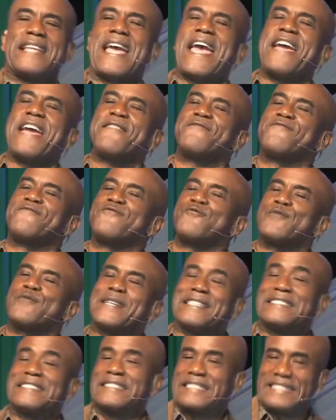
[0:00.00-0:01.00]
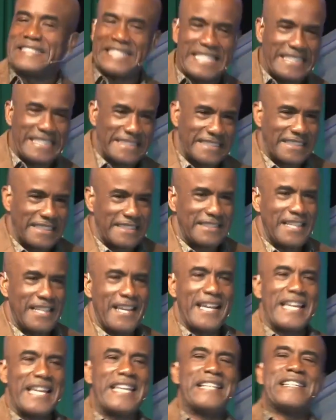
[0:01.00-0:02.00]
every season
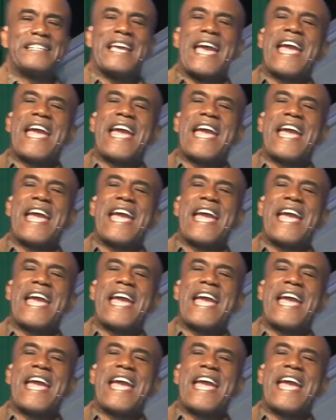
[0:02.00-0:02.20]
in